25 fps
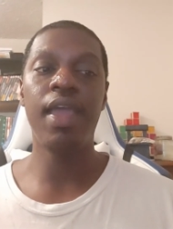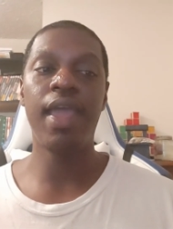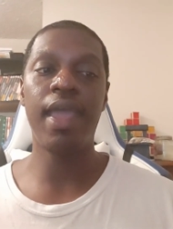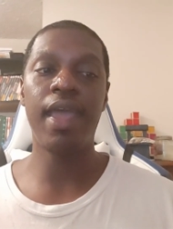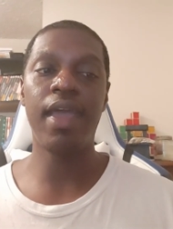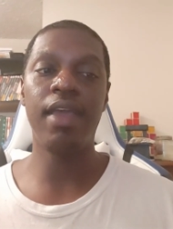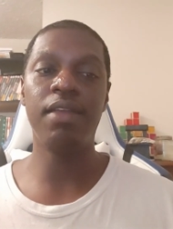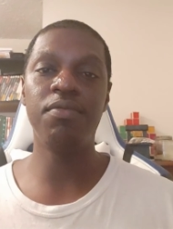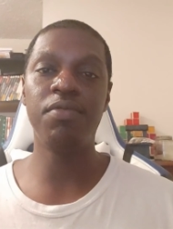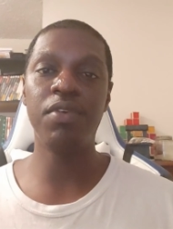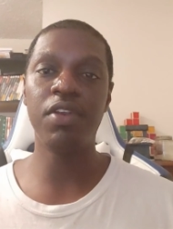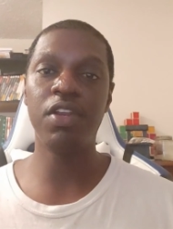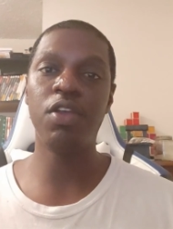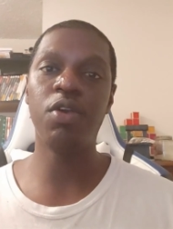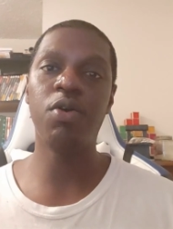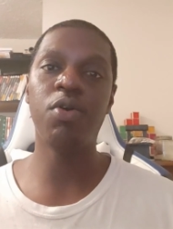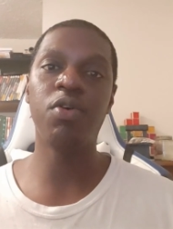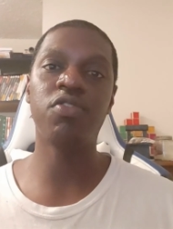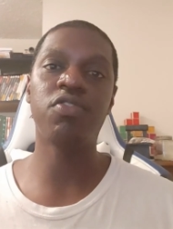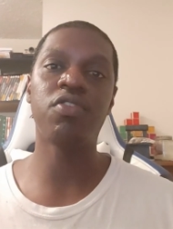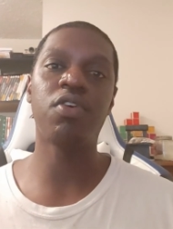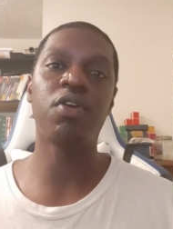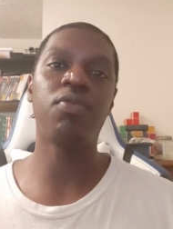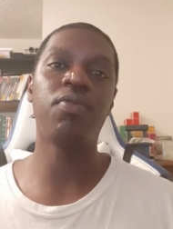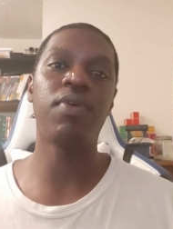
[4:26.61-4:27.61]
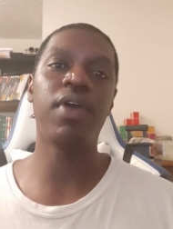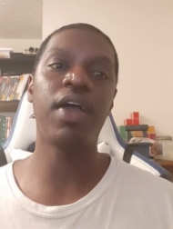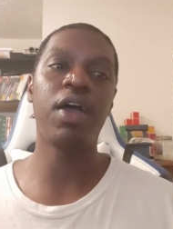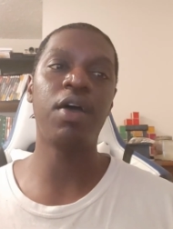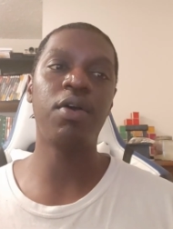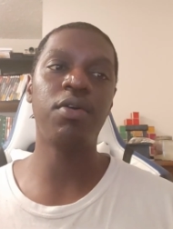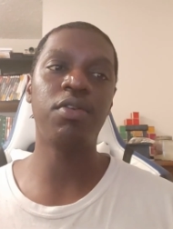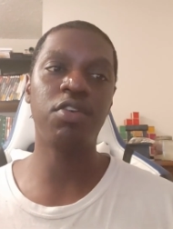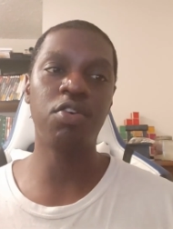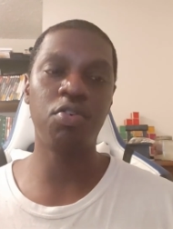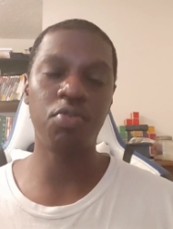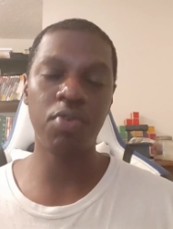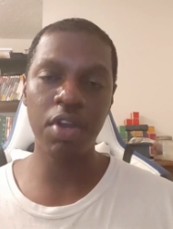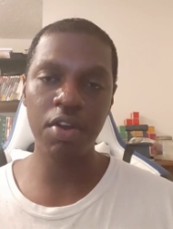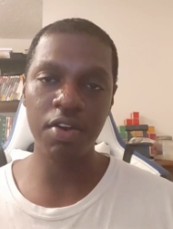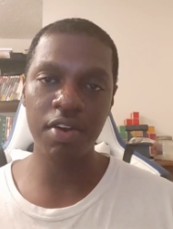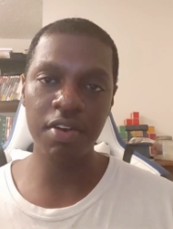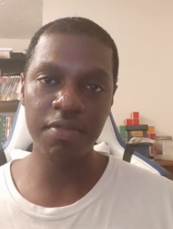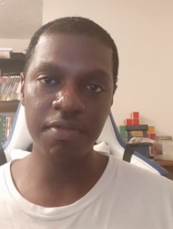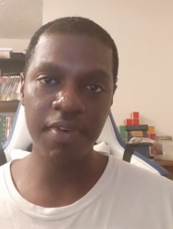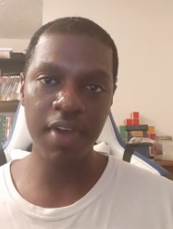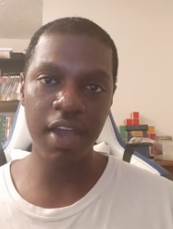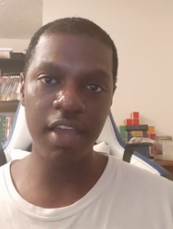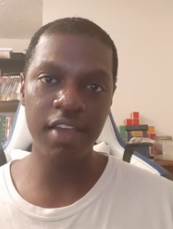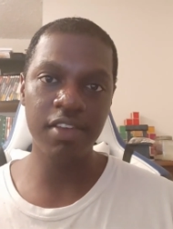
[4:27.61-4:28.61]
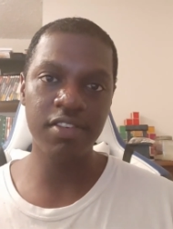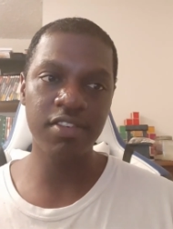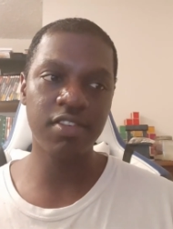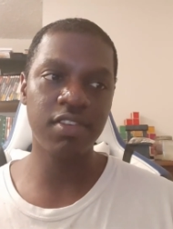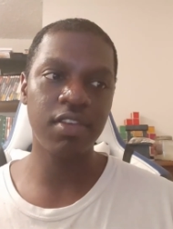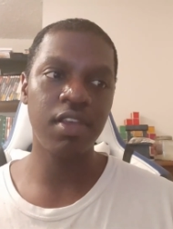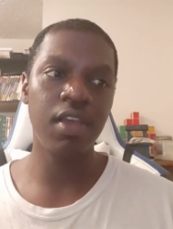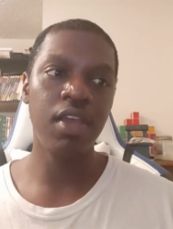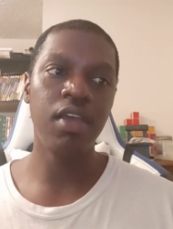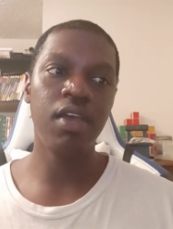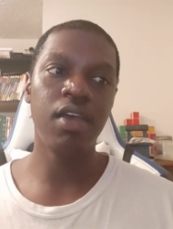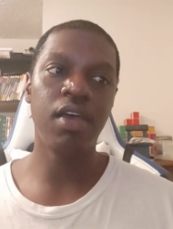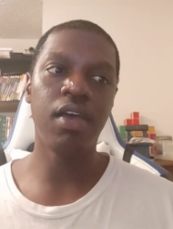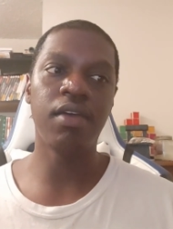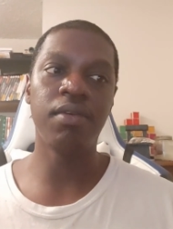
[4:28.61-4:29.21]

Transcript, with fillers: and videos around career advice,